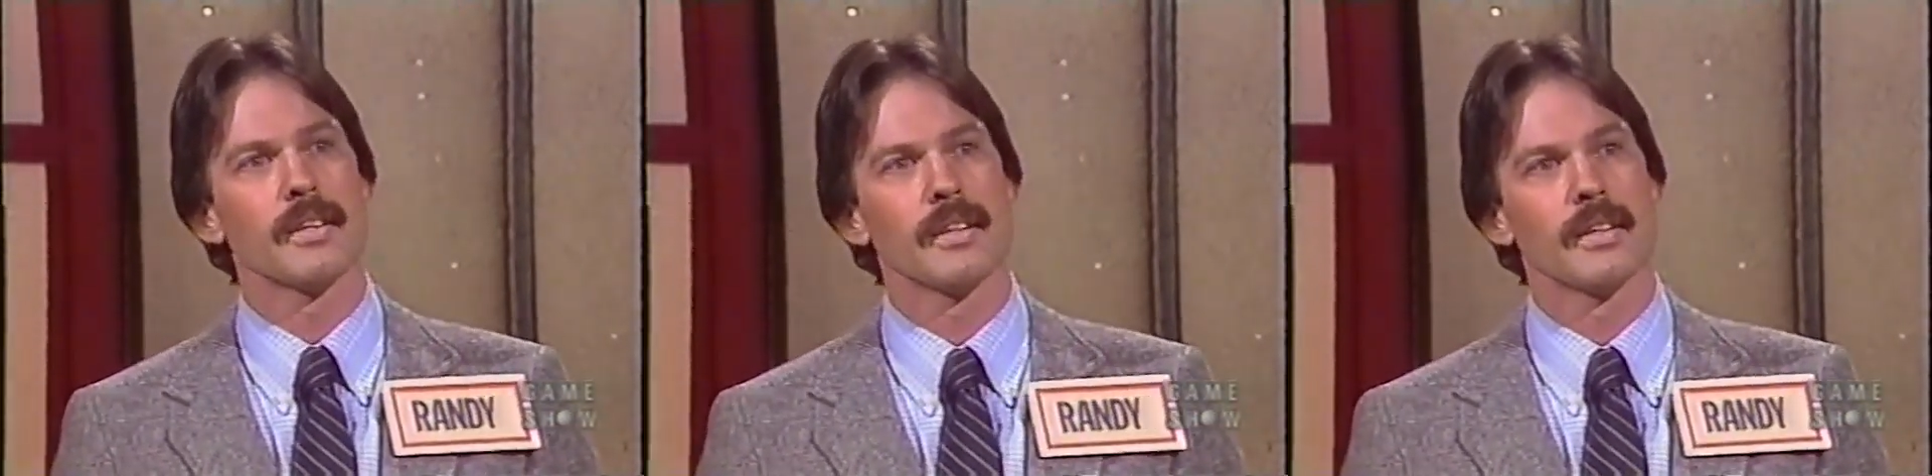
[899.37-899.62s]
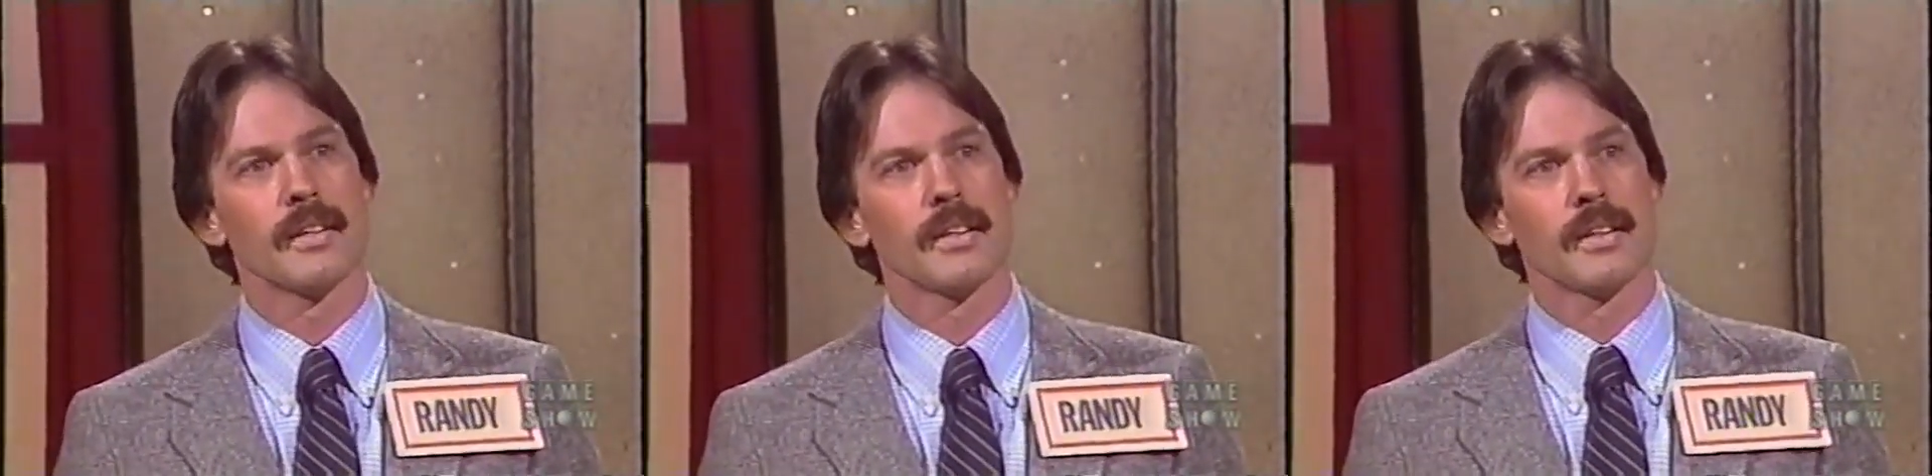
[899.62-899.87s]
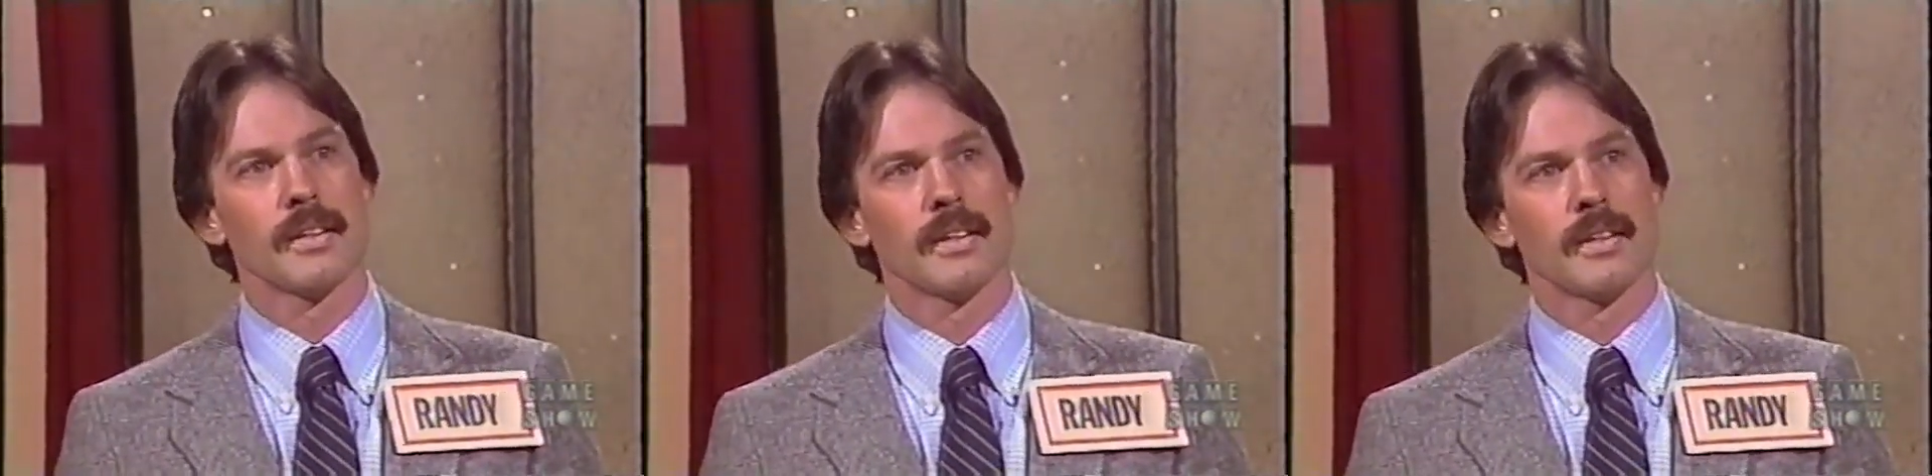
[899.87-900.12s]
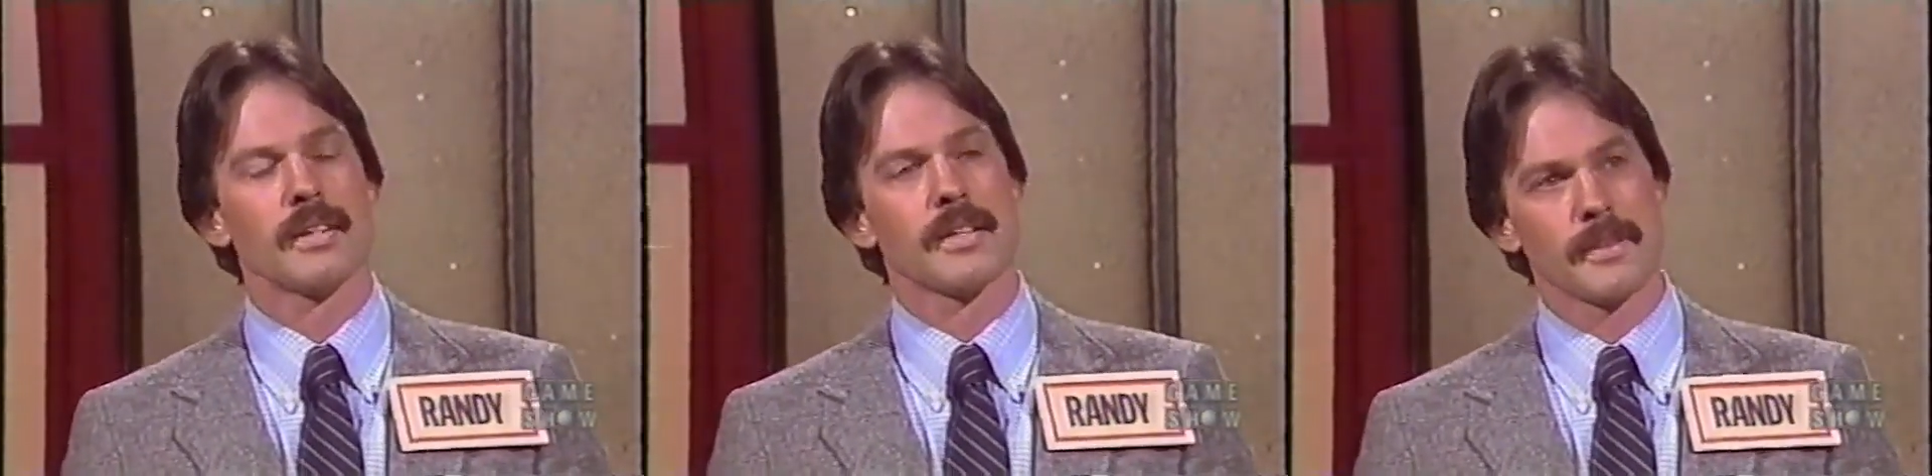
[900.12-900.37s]
No
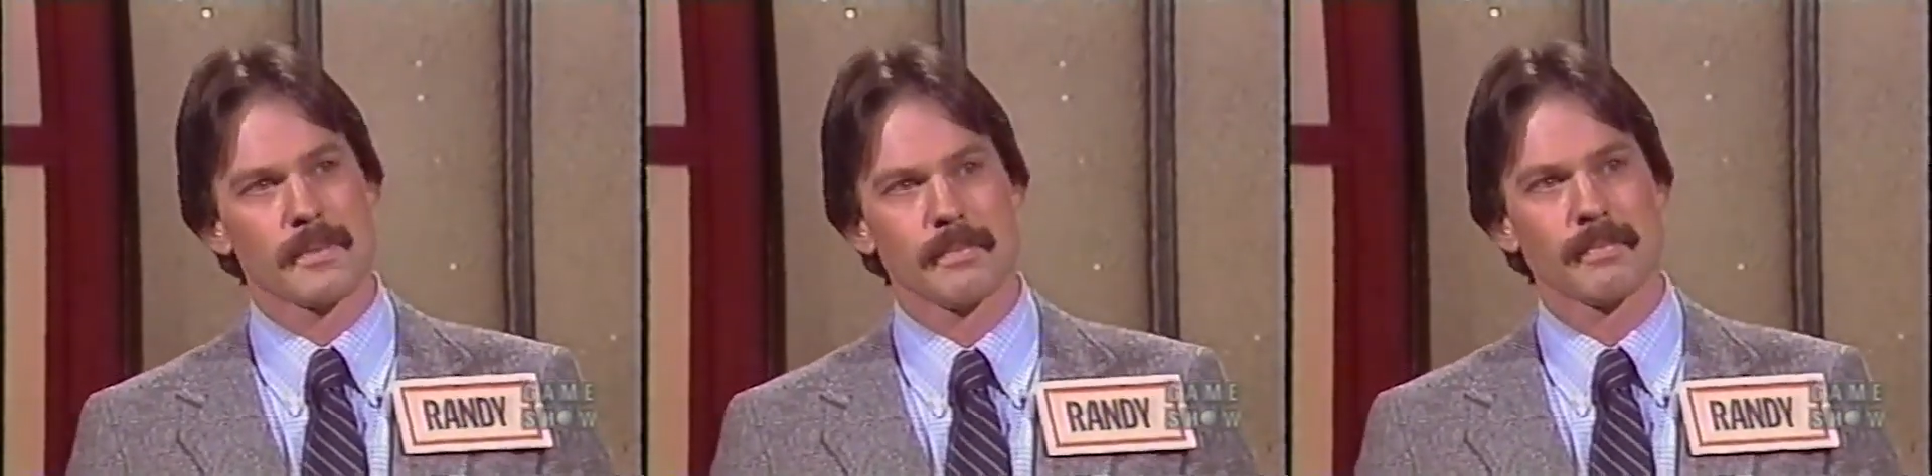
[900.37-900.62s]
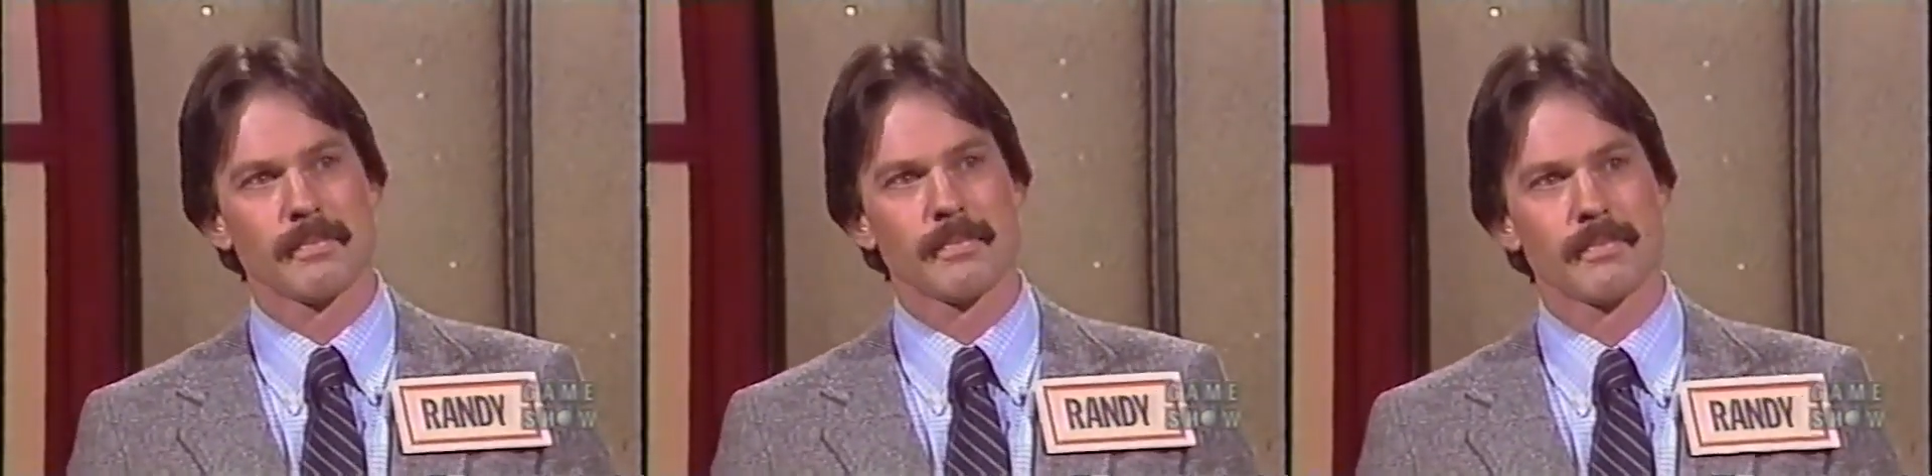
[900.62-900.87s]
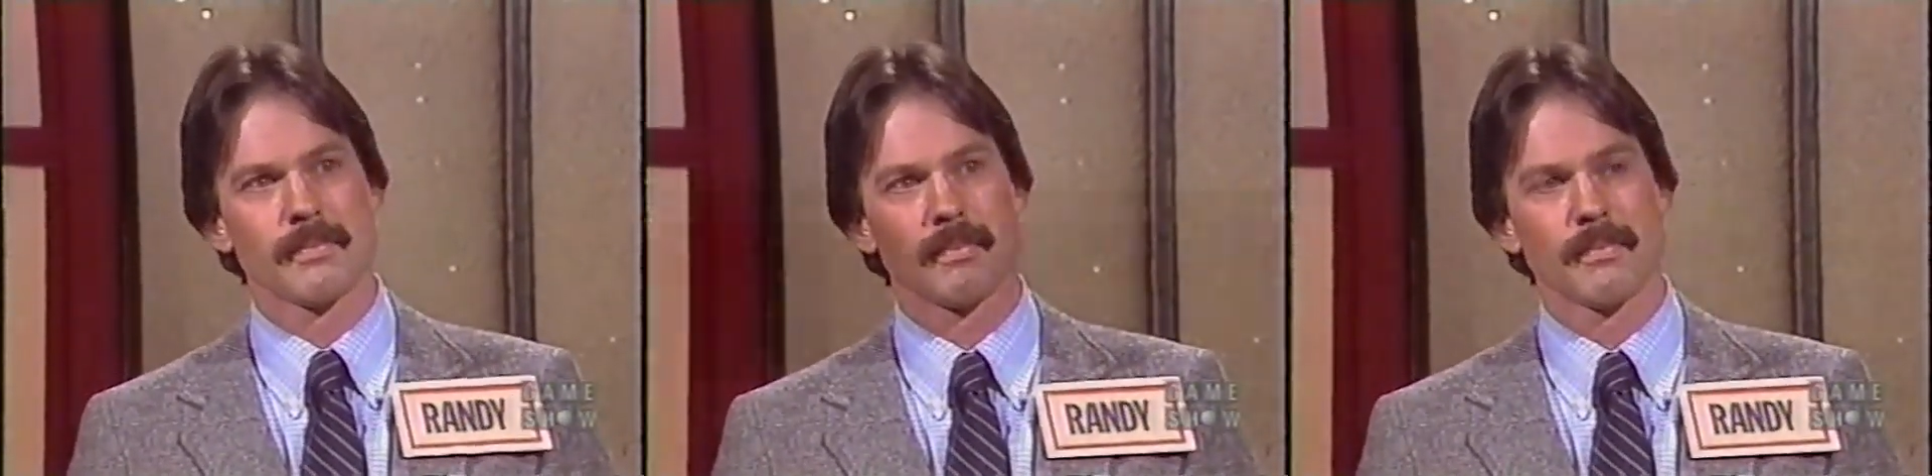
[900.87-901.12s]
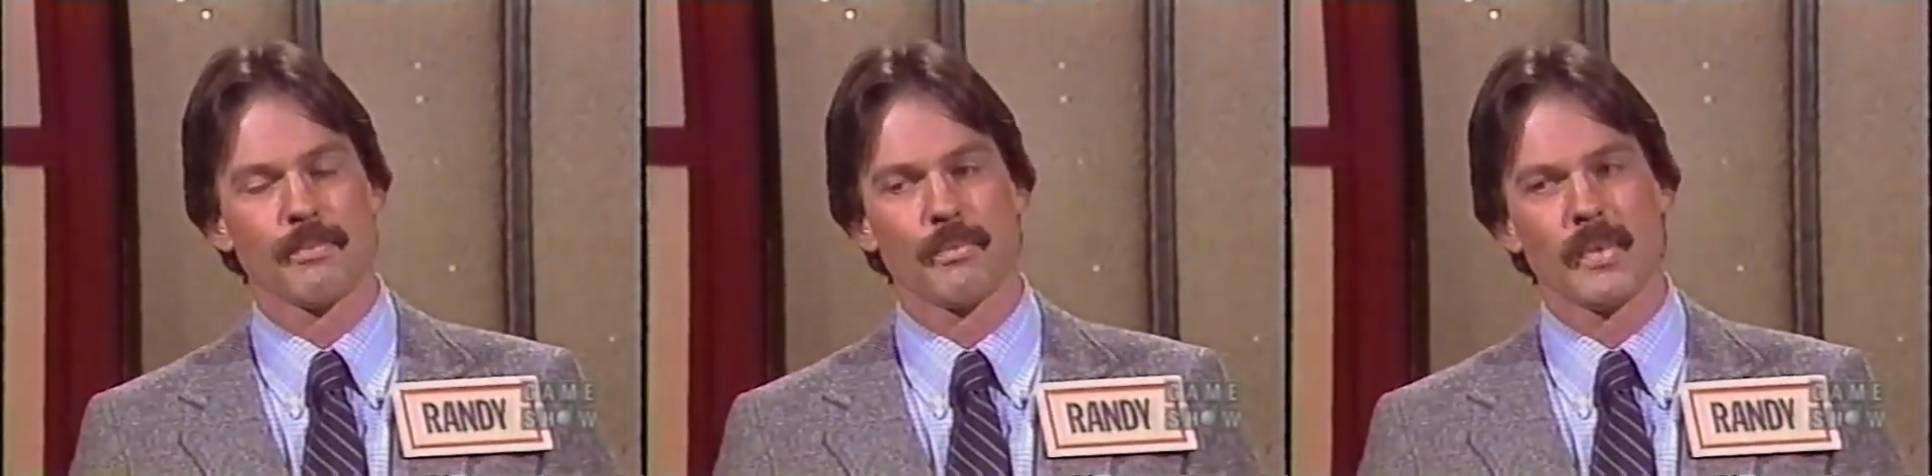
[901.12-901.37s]
kidding. And where do you find these
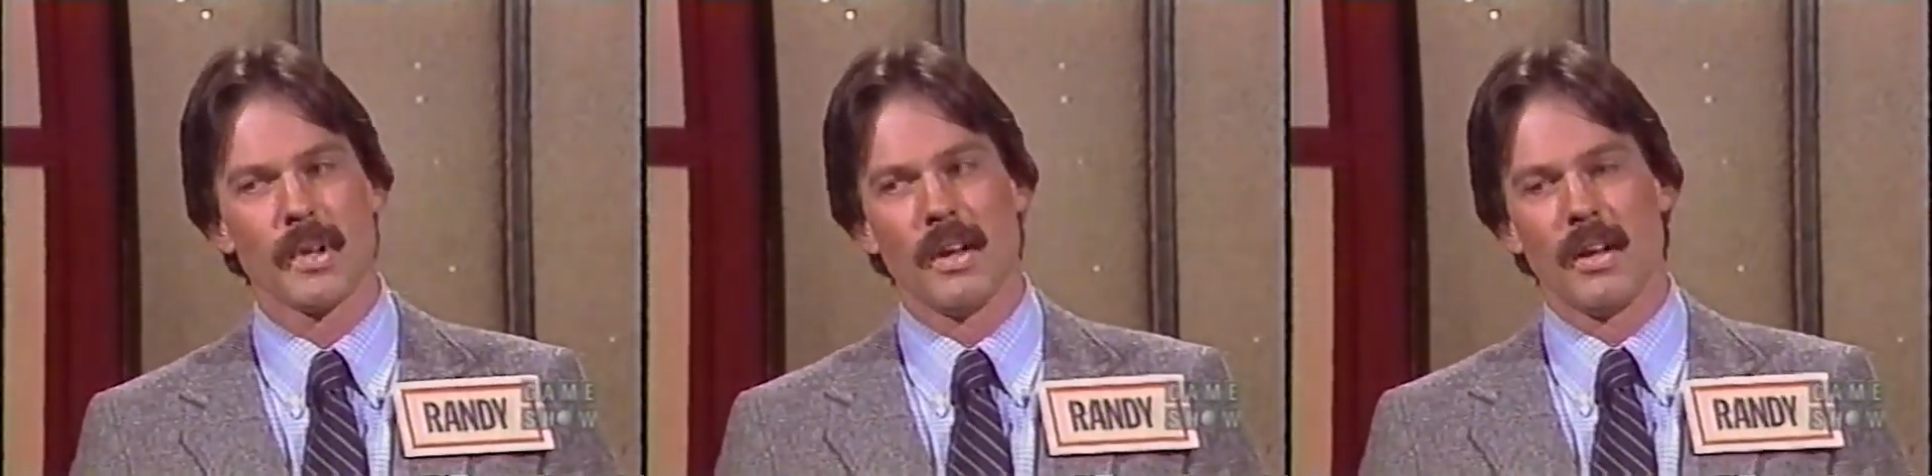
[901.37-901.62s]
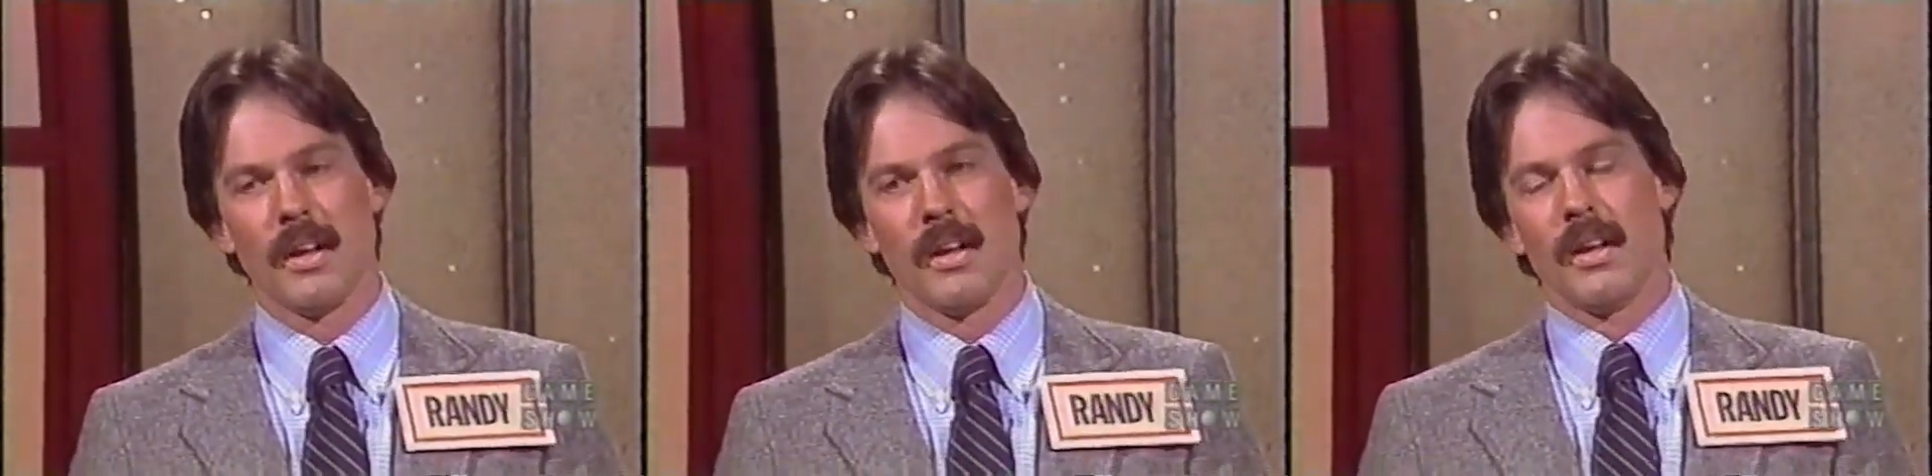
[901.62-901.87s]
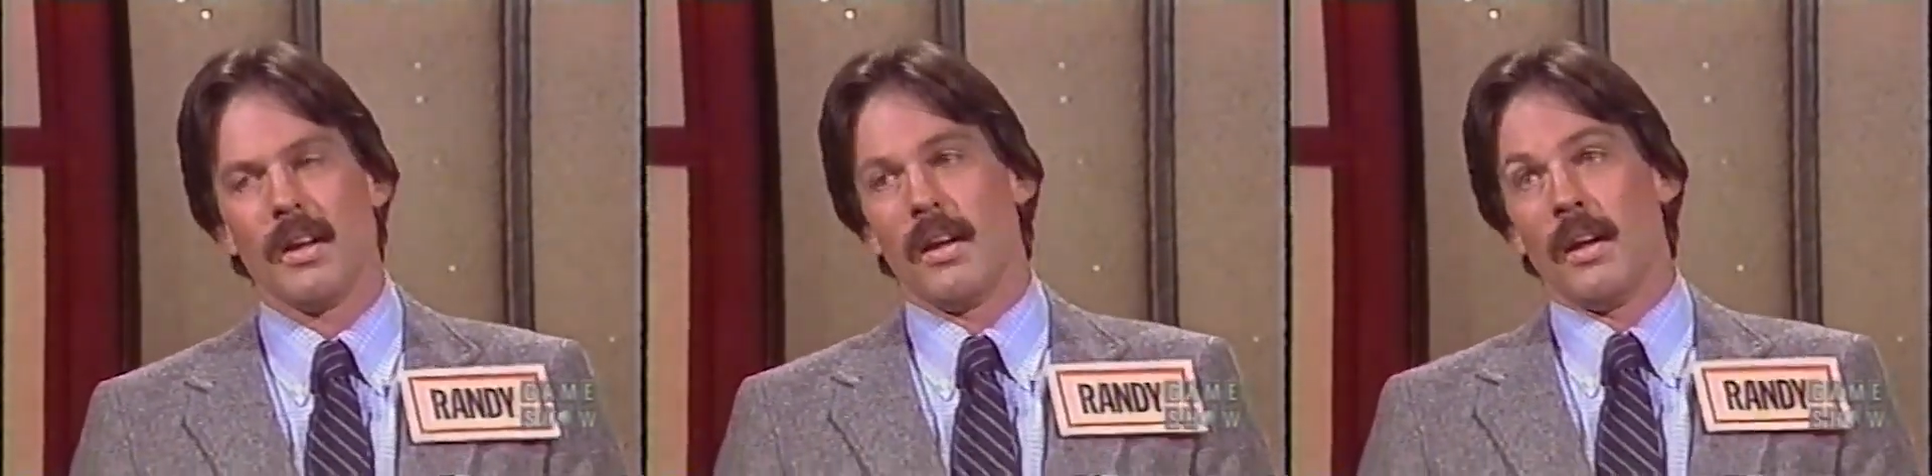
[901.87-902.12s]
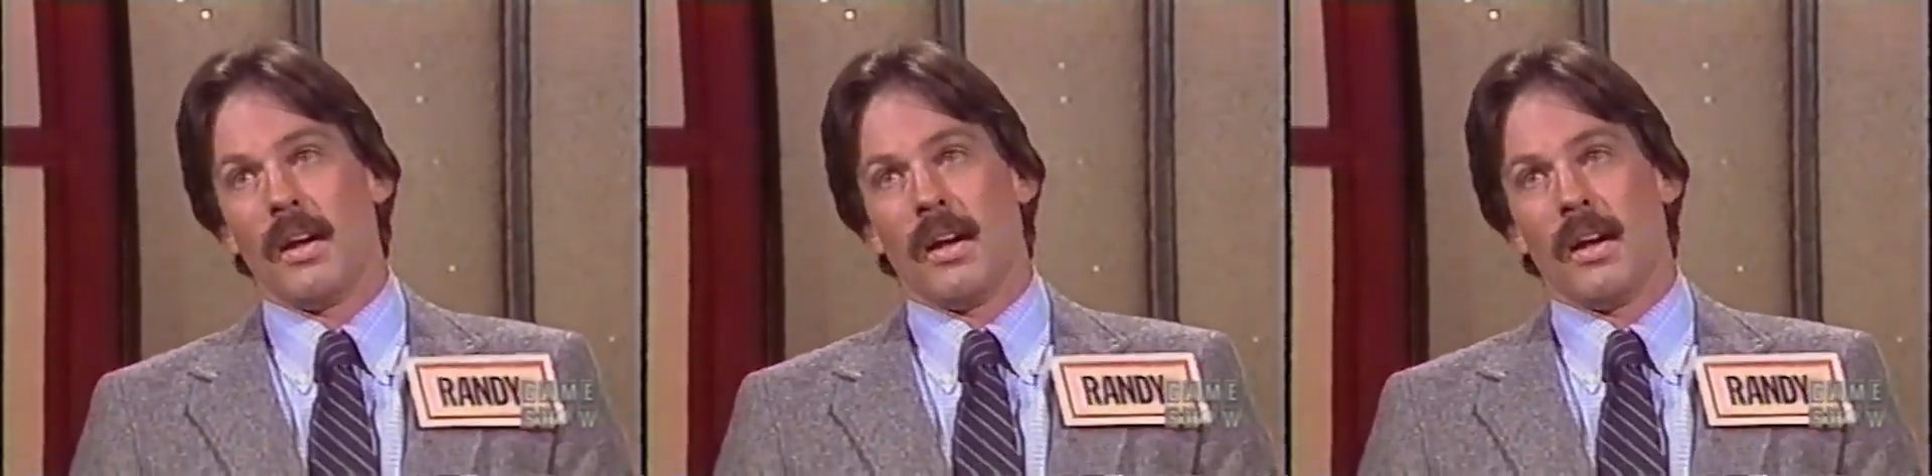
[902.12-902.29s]
labels? I mean, Rhonda